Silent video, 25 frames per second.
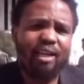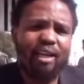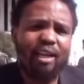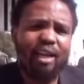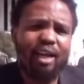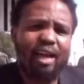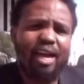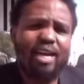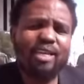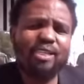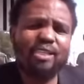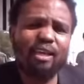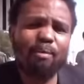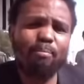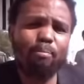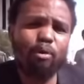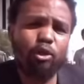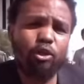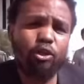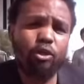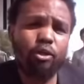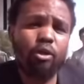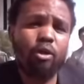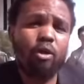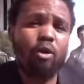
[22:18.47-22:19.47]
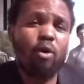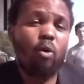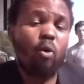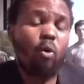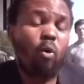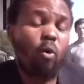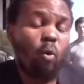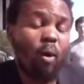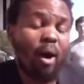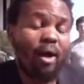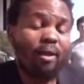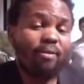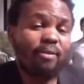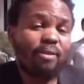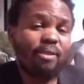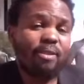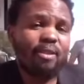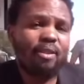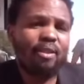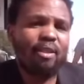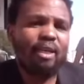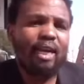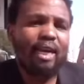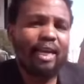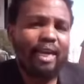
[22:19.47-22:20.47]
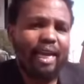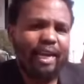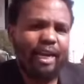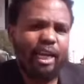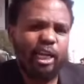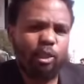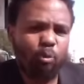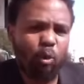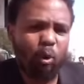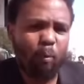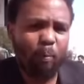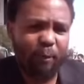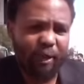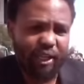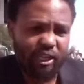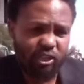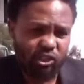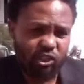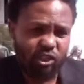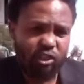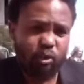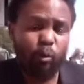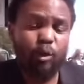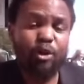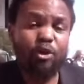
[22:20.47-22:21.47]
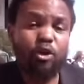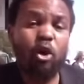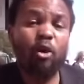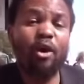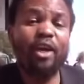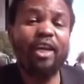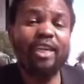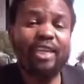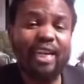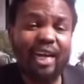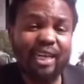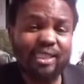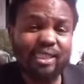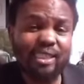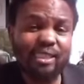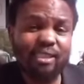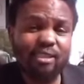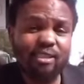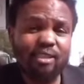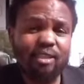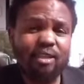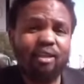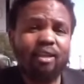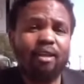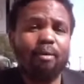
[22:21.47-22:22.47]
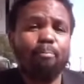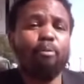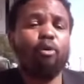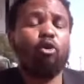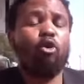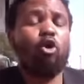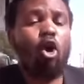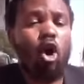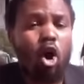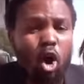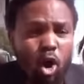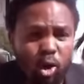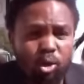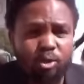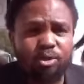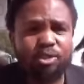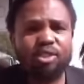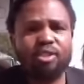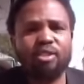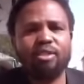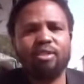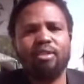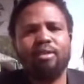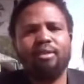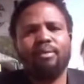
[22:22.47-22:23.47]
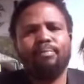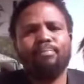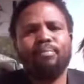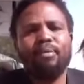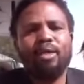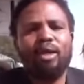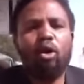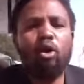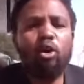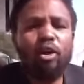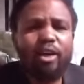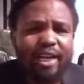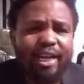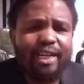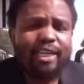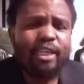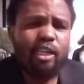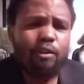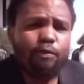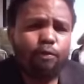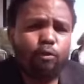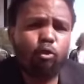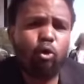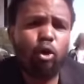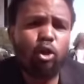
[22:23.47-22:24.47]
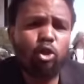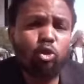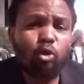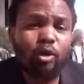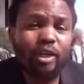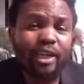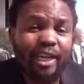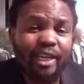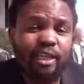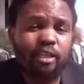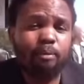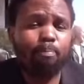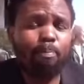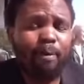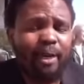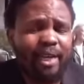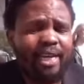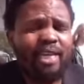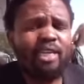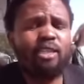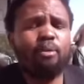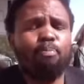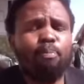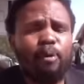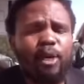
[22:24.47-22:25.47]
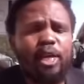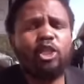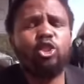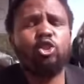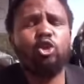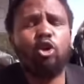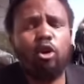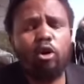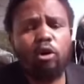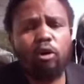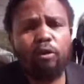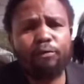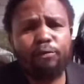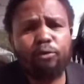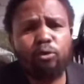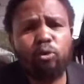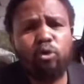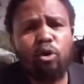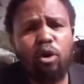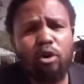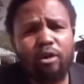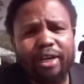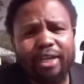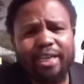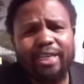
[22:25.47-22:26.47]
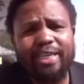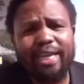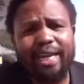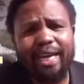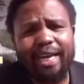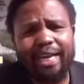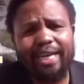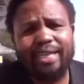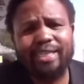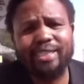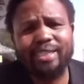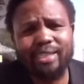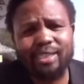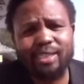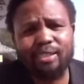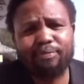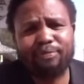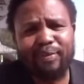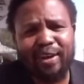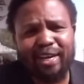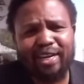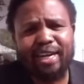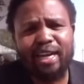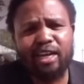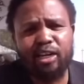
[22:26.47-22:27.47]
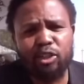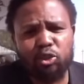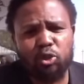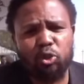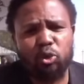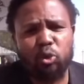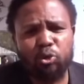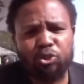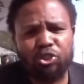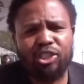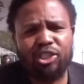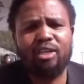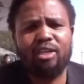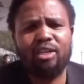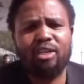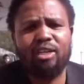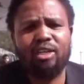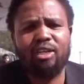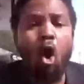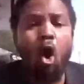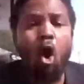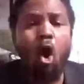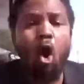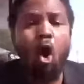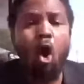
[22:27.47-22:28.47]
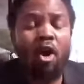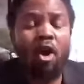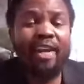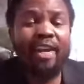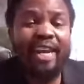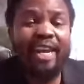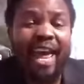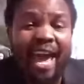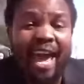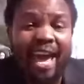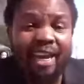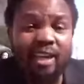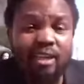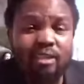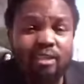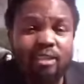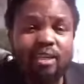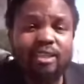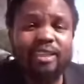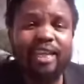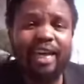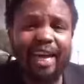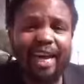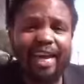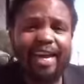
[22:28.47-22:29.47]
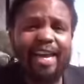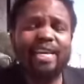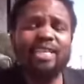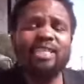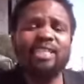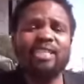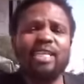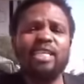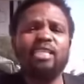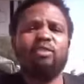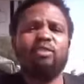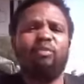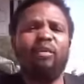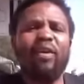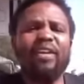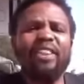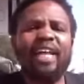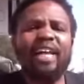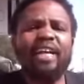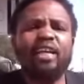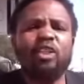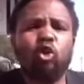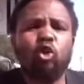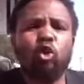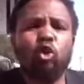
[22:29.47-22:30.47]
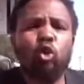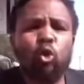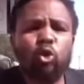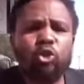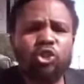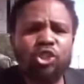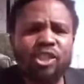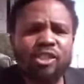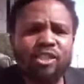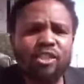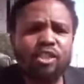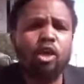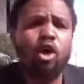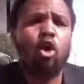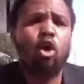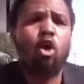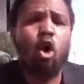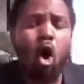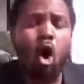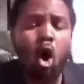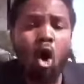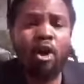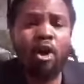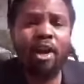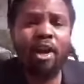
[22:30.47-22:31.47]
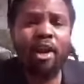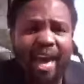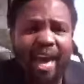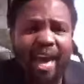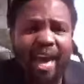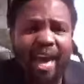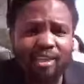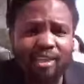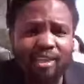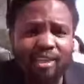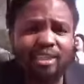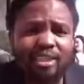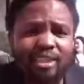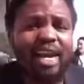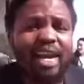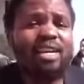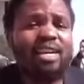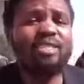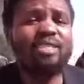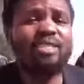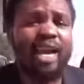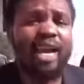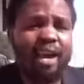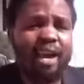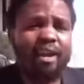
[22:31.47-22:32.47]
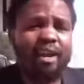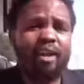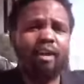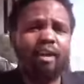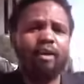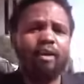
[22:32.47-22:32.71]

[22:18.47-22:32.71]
as somebody who wants land expropriation. We know he doesn't, because already, if you're going to read, please, all of you go read the ANC final resolution on land. The ANC's final resolutions on land, they say